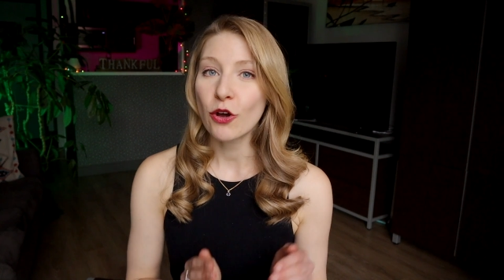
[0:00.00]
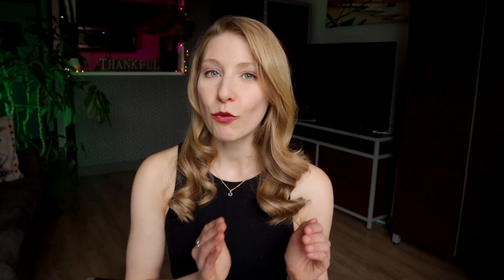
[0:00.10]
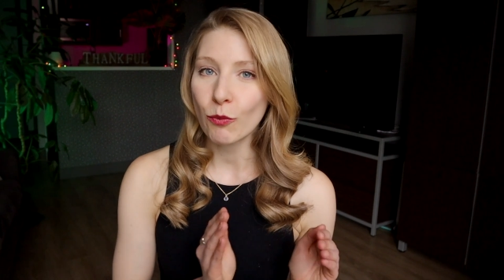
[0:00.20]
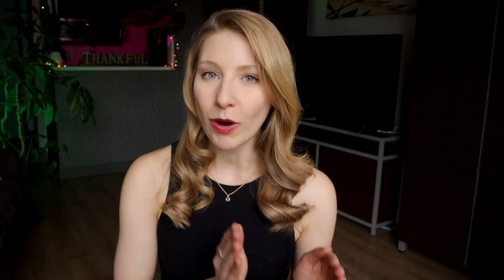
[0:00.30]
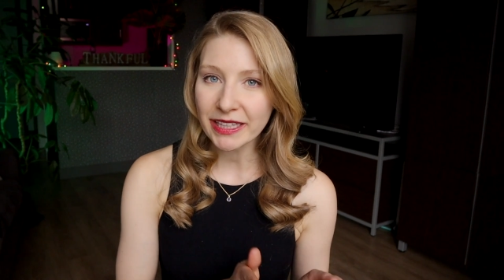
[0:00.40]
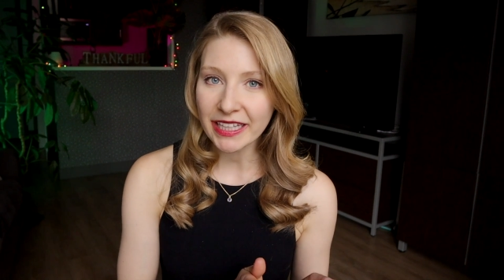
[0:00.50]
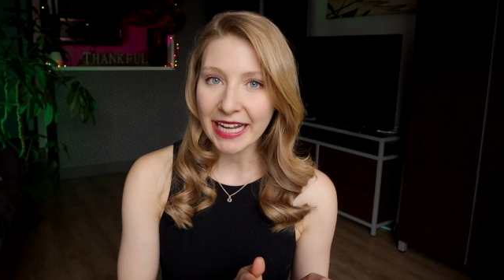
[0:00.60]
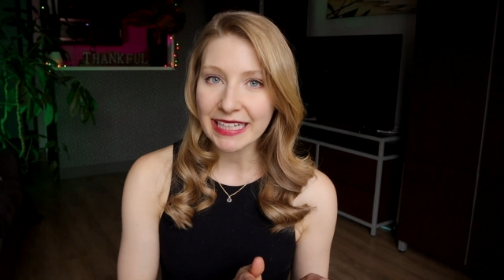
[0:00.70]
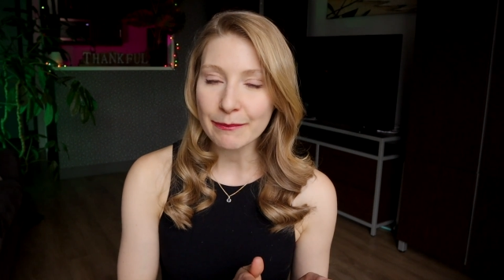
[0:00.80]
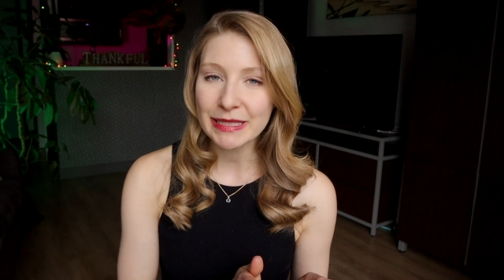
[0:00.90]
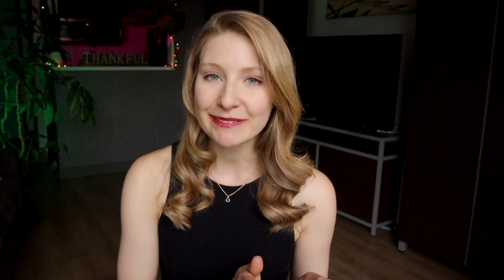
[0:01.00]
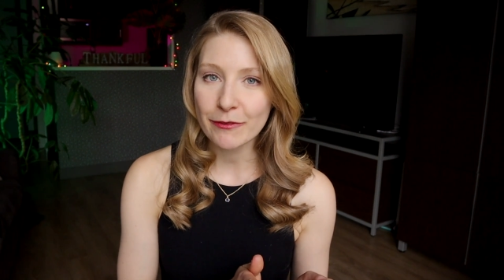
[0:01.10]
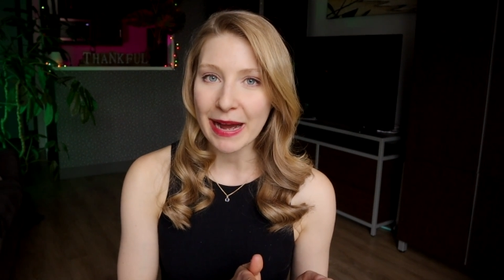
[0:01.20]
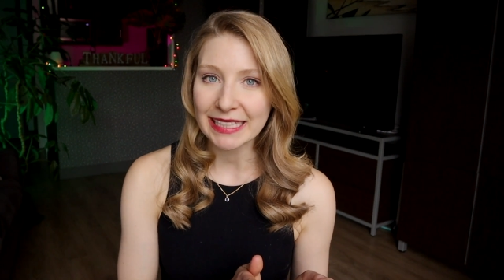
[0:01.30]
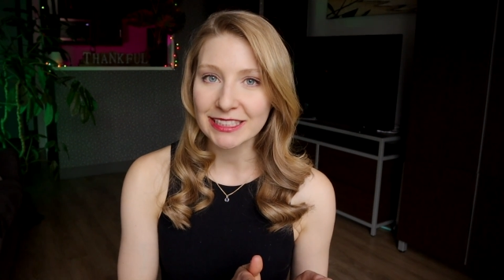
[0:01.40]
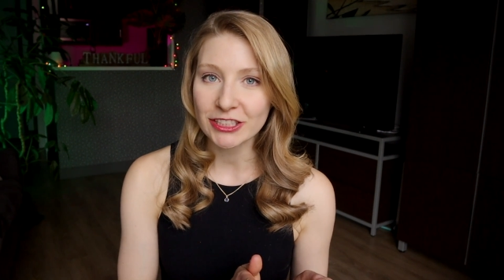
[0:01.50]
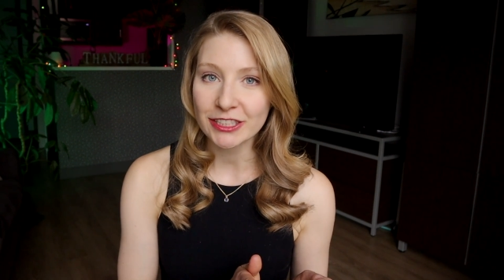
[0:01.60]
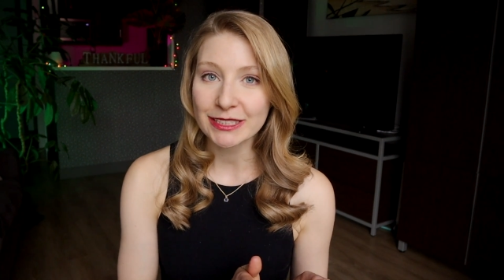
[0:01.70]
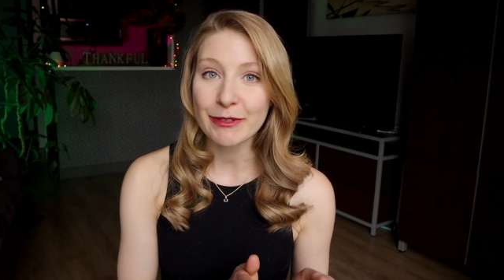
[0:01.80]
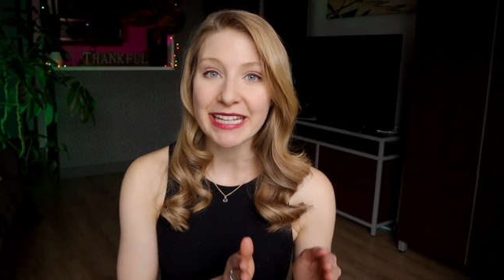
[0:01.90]
One lineup is for
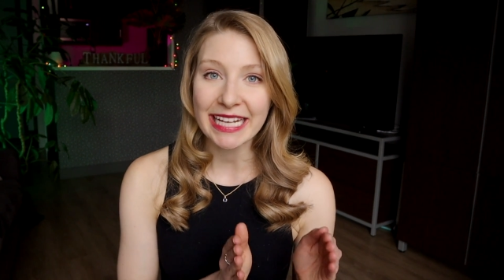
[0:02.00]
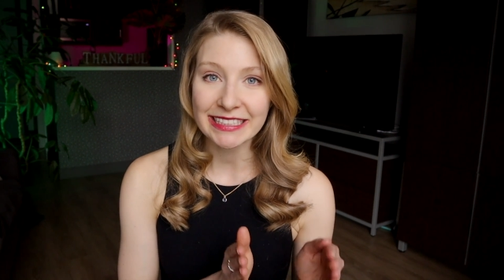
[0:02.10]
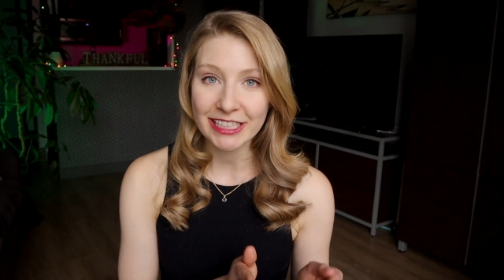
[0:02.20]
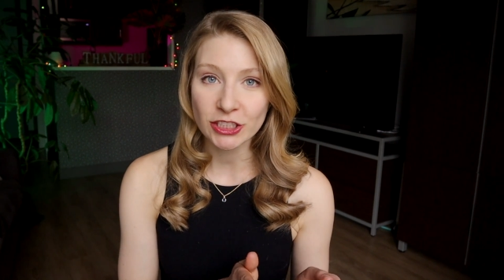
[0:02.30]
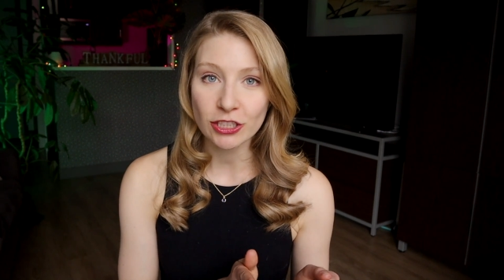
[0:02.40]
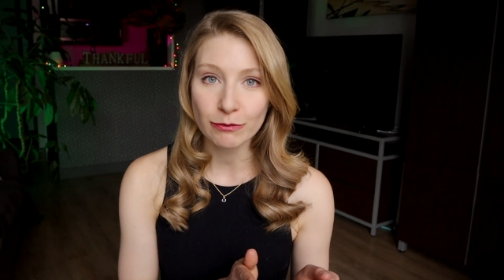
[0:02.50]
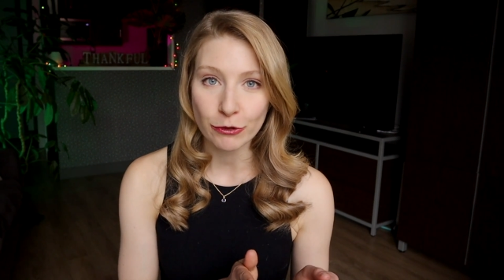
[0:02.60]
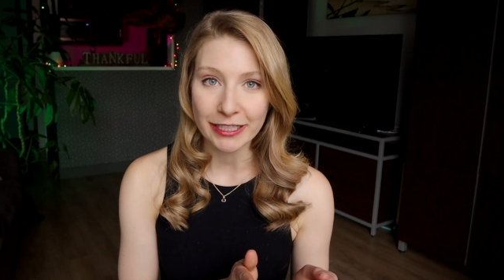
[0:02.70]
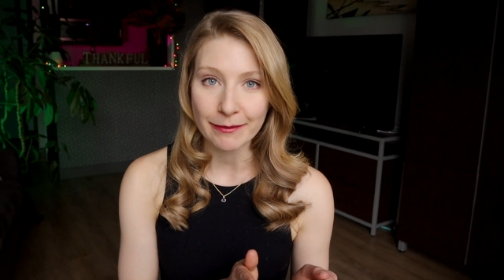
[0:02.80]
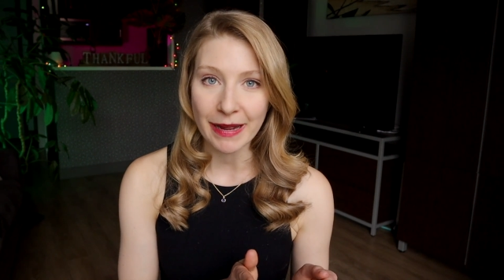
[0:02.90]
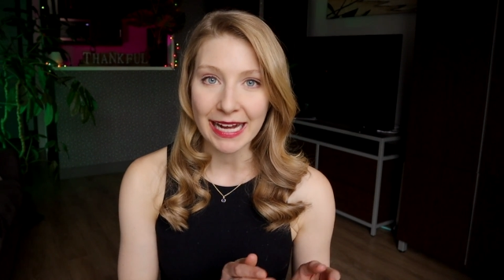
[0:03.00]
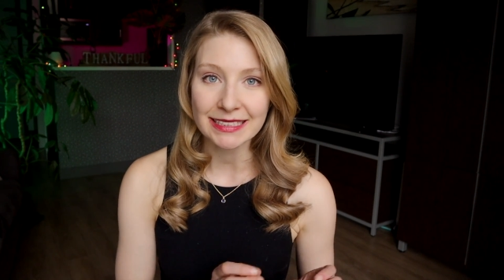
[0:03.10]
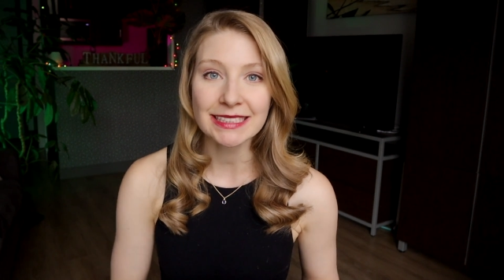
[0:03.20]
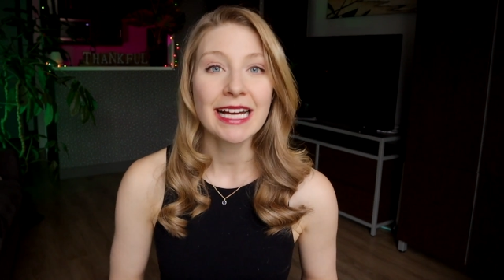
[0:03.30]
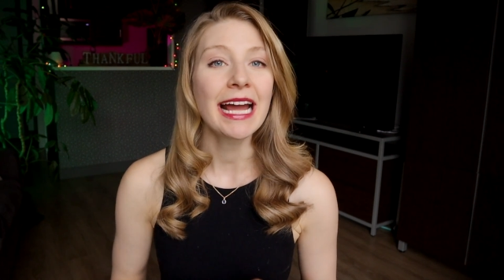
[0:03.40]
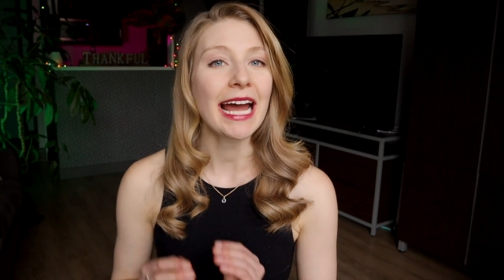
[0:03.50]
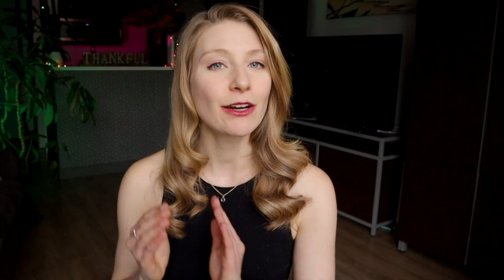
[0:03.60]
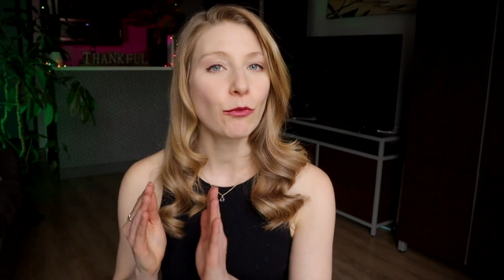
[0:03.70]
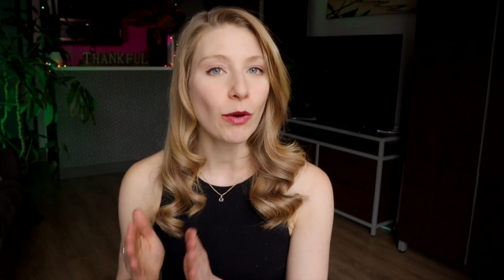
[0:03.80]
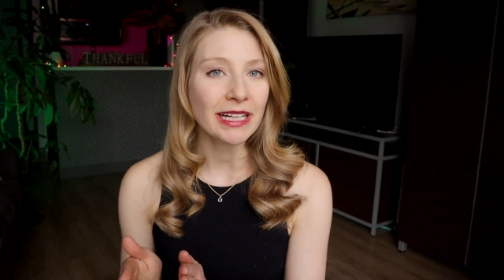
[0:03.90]
passengers with a digital boarding pass,
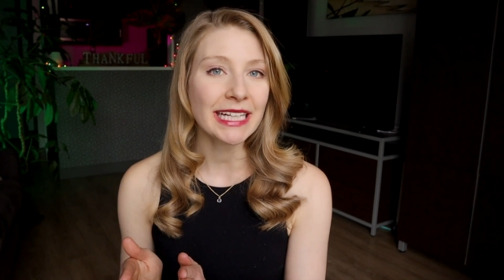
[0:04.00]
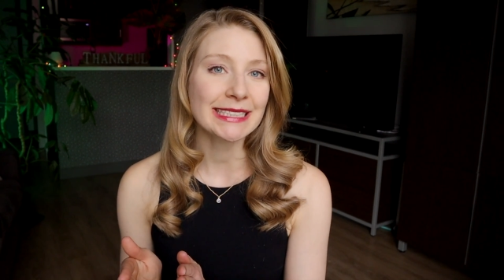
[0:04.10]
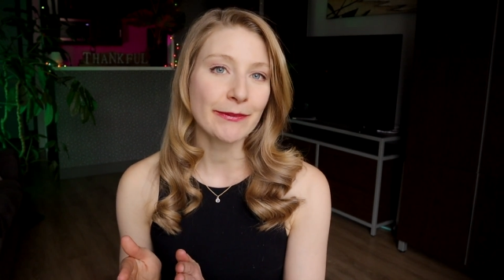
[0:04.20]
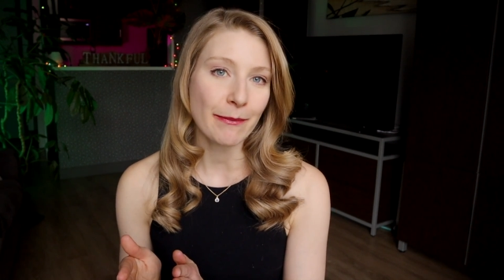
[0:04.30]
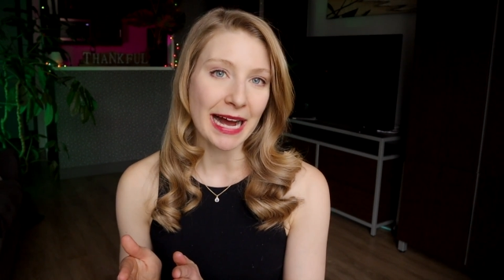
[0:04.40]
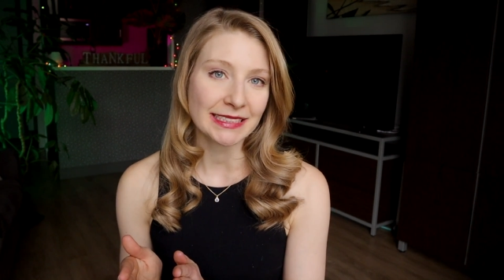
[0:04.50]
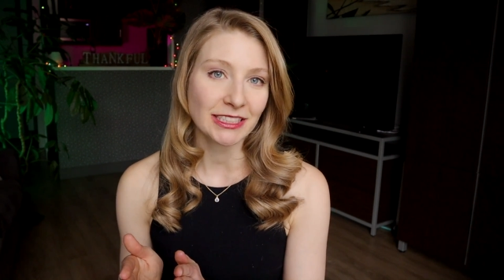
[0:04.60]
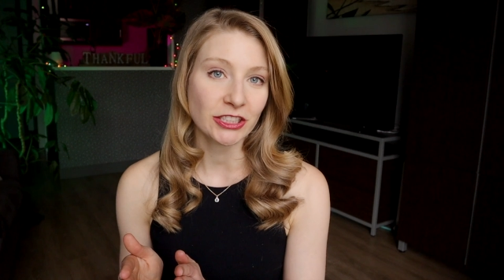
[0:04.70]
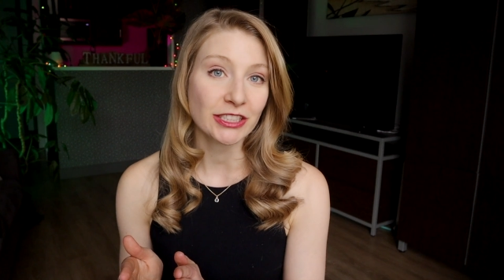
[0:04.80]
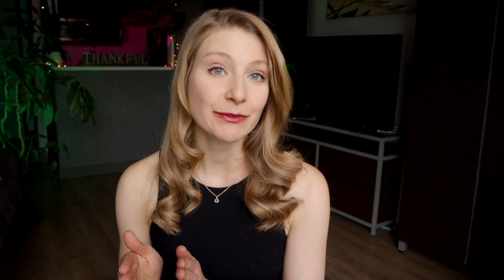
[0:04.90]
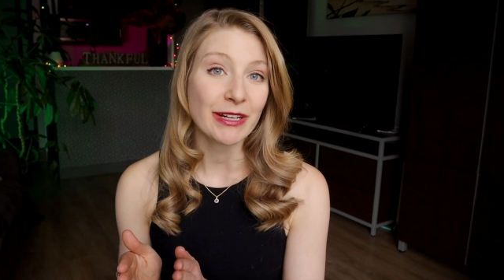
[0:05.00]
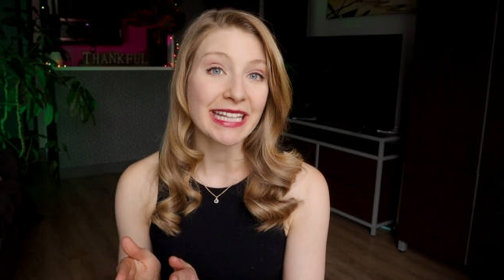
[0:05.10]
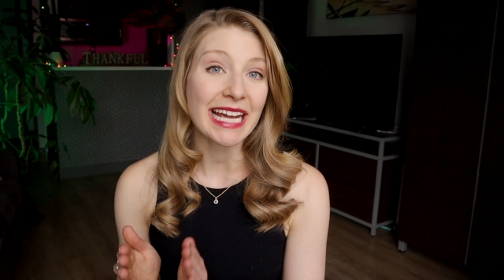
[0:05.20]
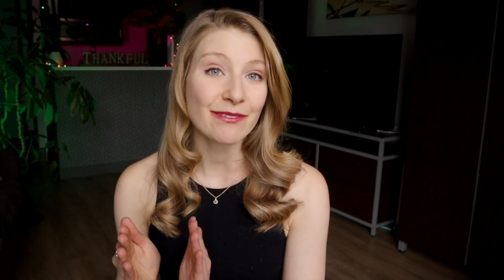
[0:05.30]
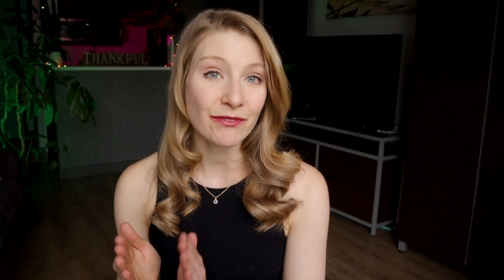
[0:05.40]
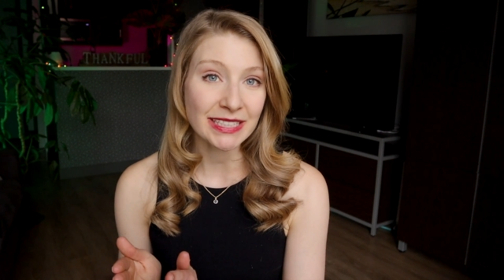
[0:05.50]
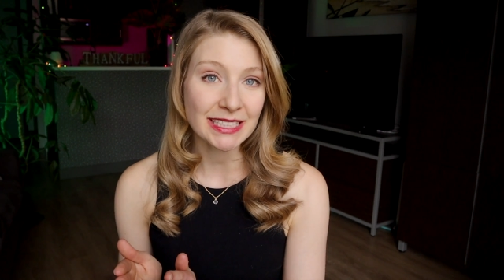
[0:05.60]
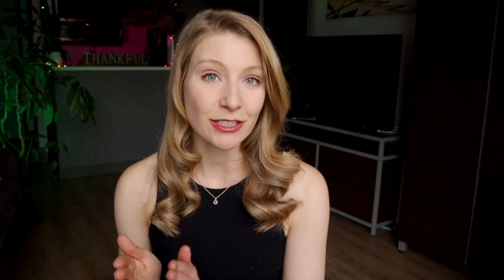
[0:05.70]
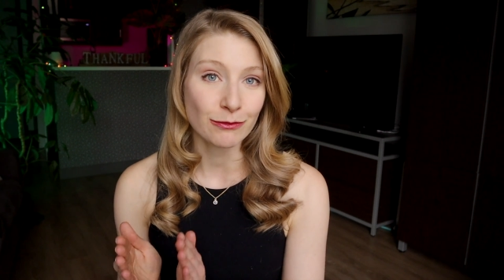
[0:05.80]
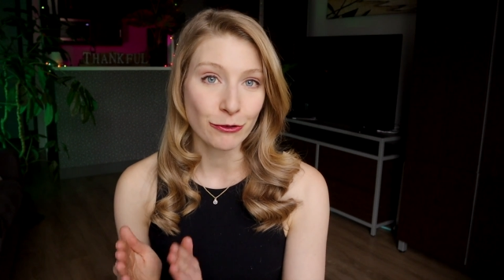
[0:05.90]
and one is for passengers with a
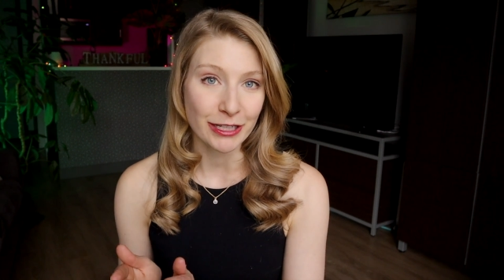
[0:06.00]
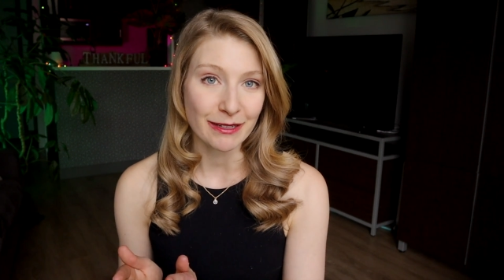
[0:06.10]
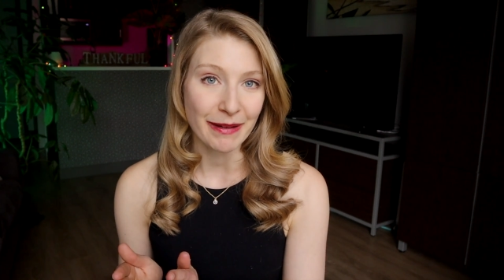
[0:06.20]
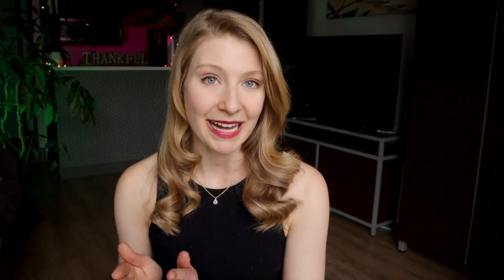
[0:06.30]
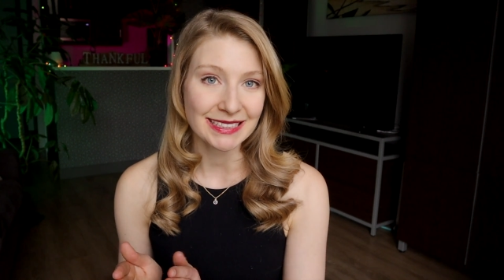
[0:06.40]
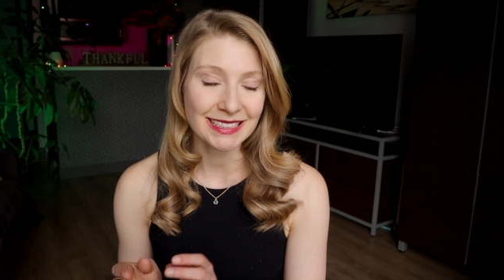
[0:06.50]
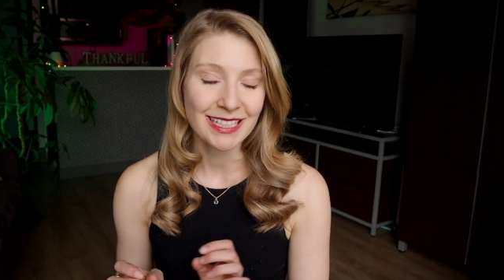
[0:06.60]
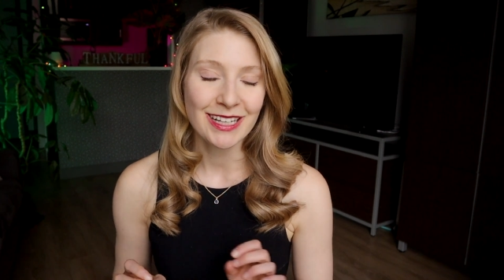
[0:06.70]
physical boarding pass.